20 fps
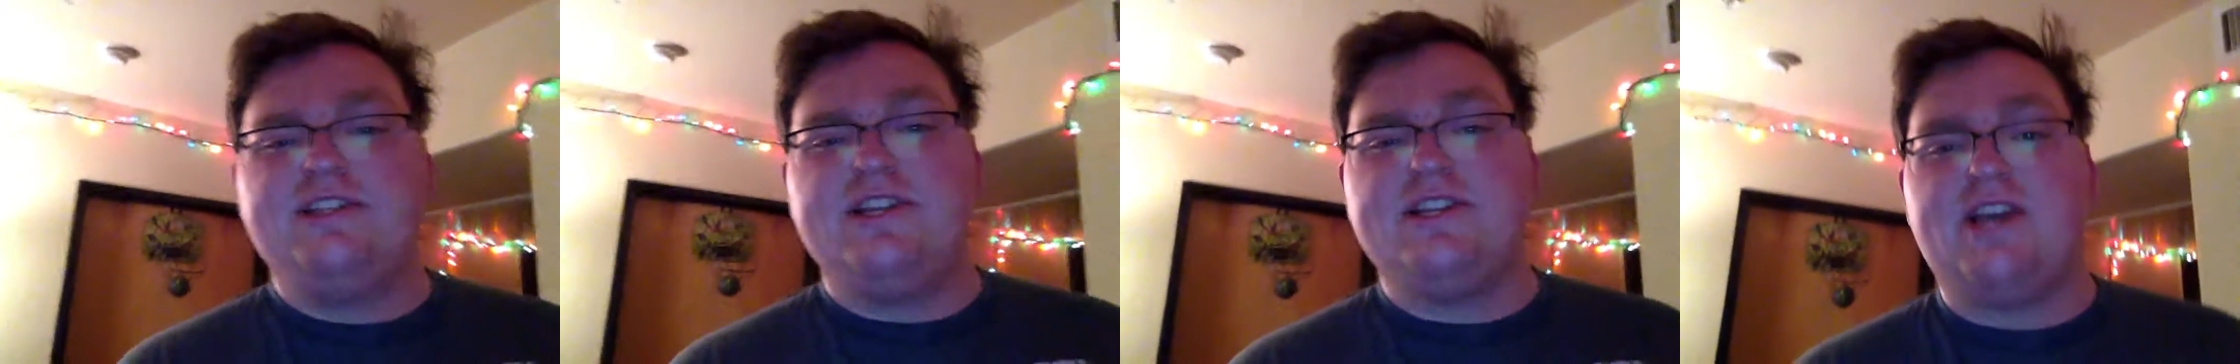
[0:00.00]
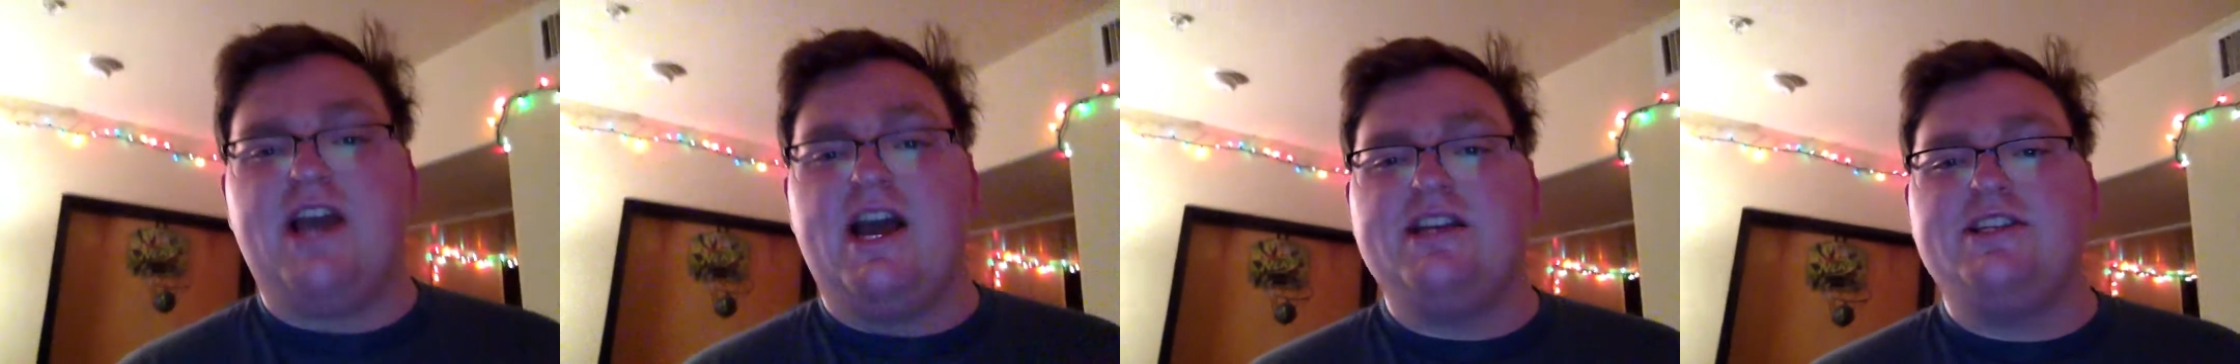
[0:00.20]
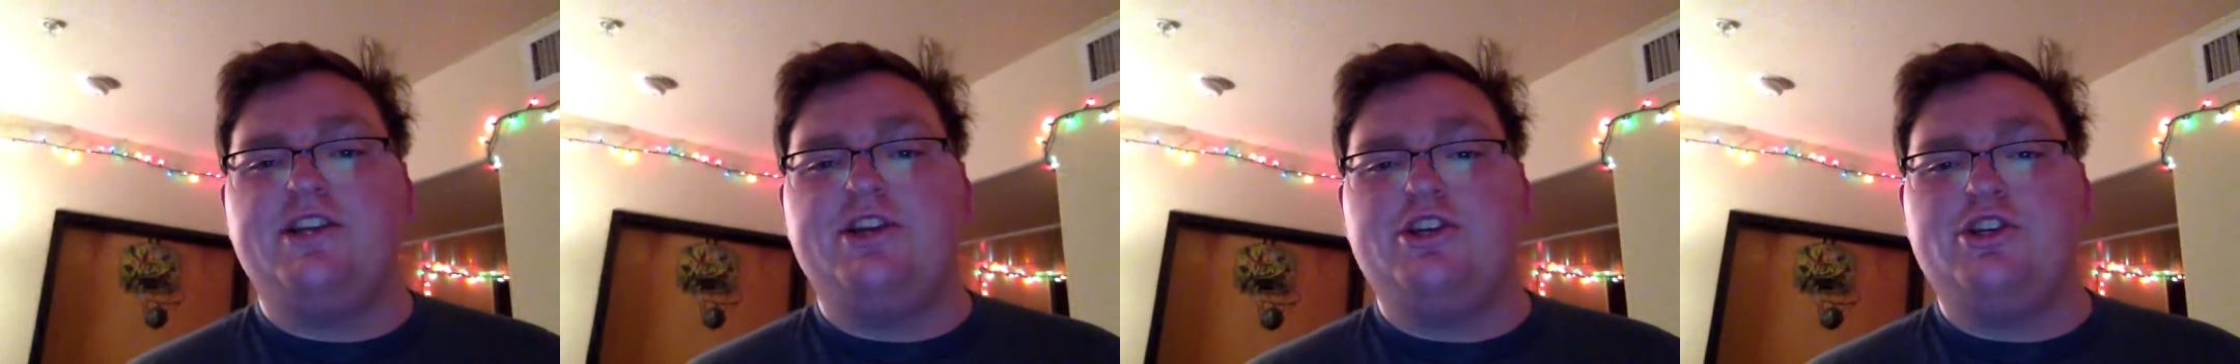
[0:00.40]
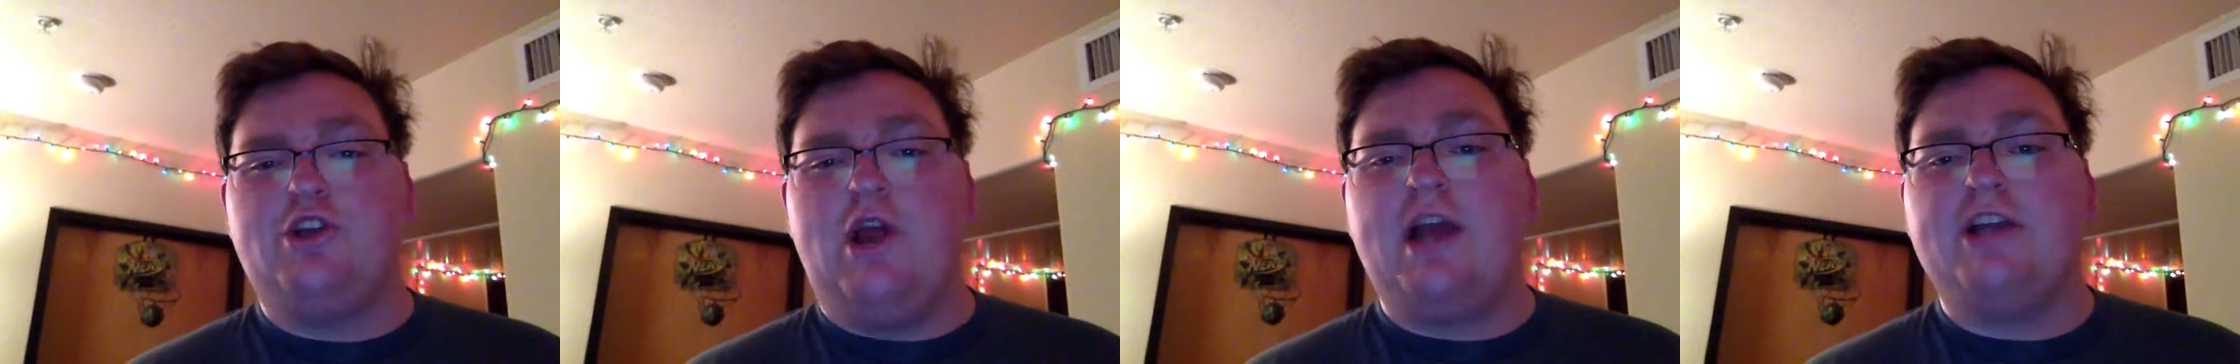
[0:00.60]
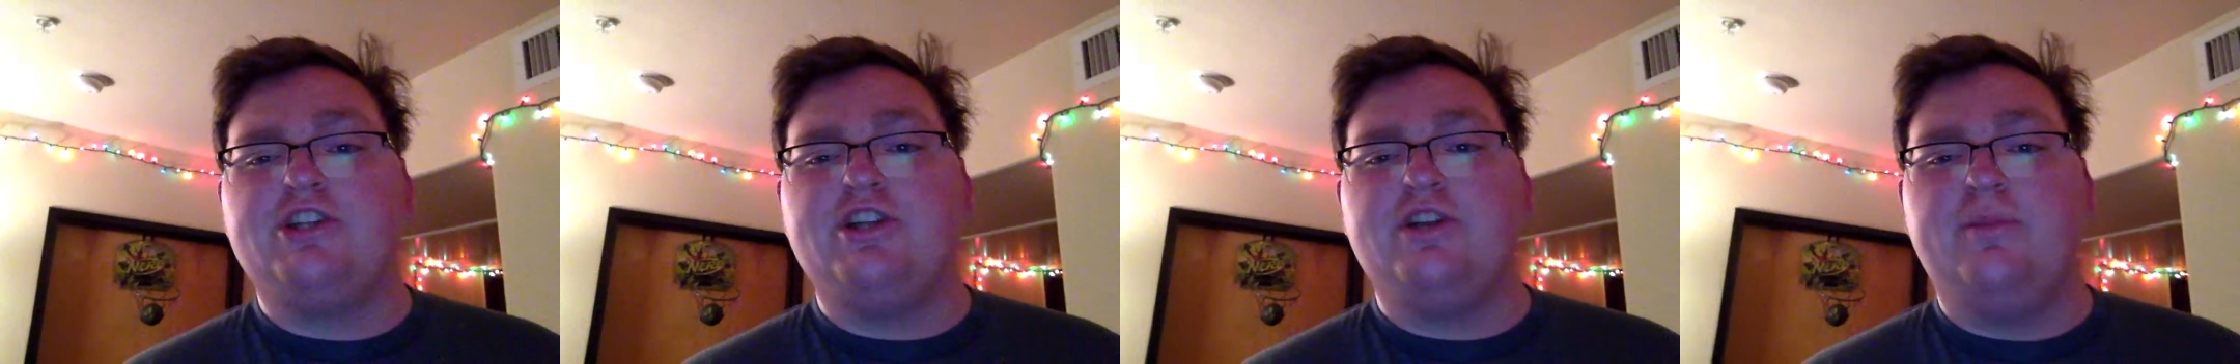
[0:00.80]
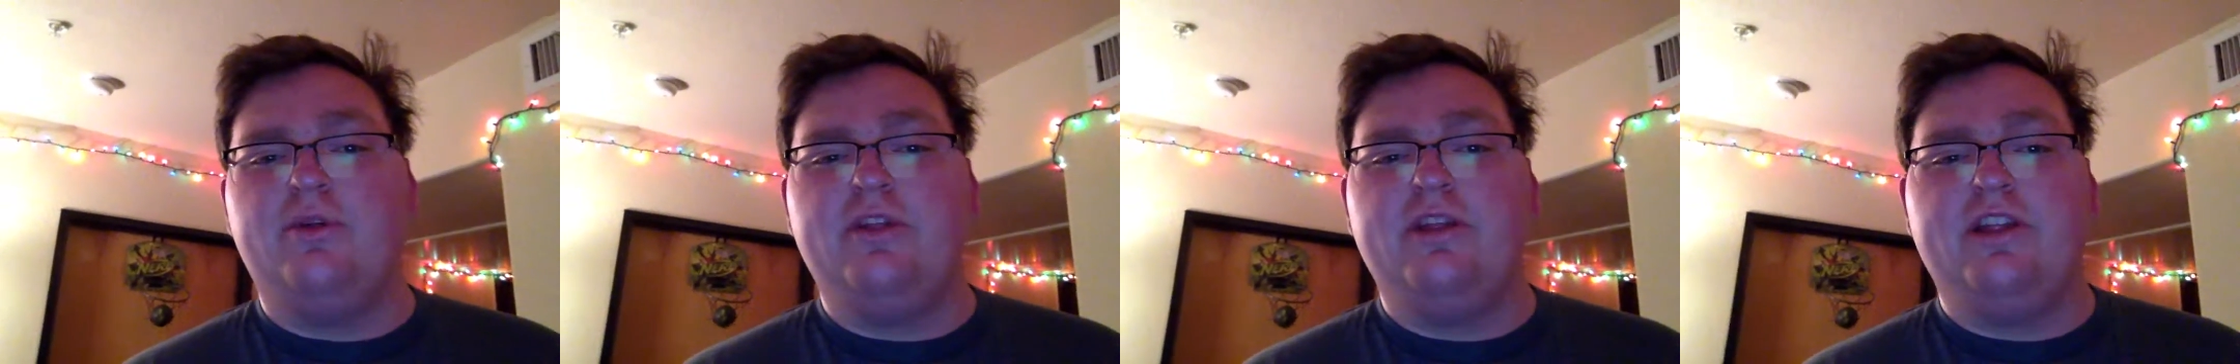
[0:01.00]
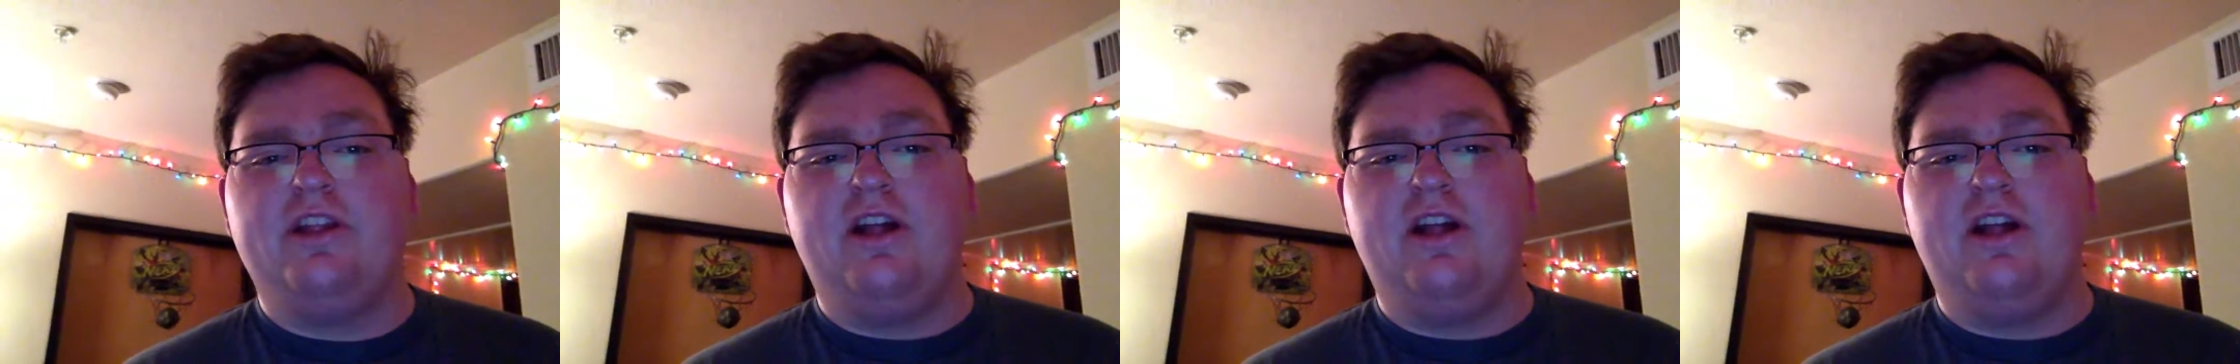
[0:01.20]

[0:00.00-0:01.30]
disguise and distraction to bully